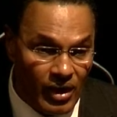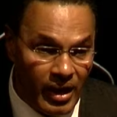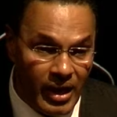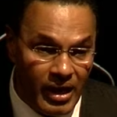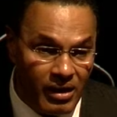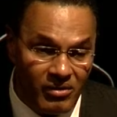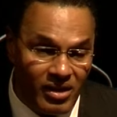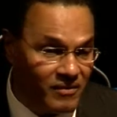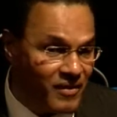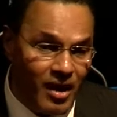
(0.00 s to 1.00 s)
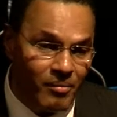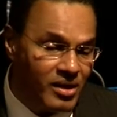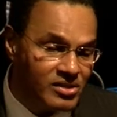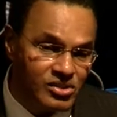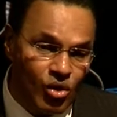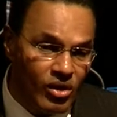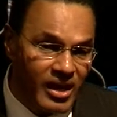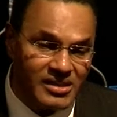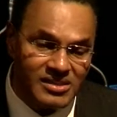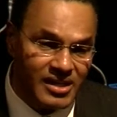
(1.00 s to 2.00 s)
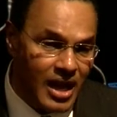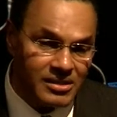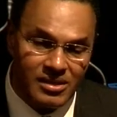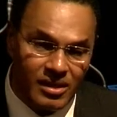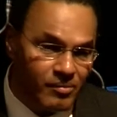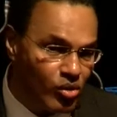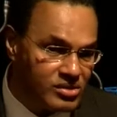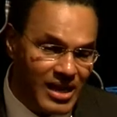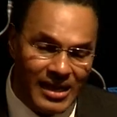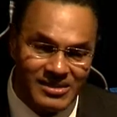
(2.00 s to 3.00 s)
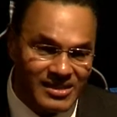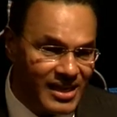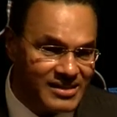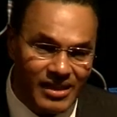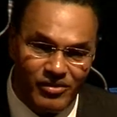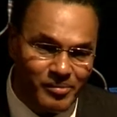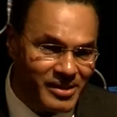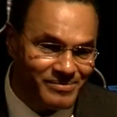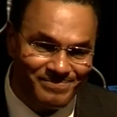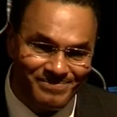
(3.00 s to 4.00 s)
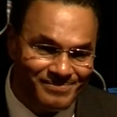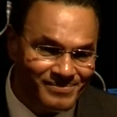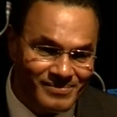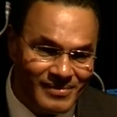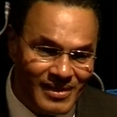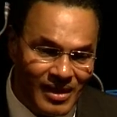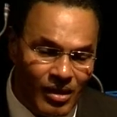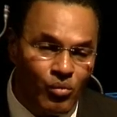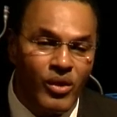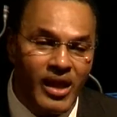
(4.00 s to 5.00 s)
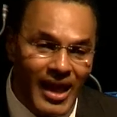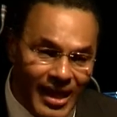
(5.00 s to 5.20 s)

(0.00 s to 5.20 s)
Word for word: And the environment is no less toxic or more toxic than it's ever been. We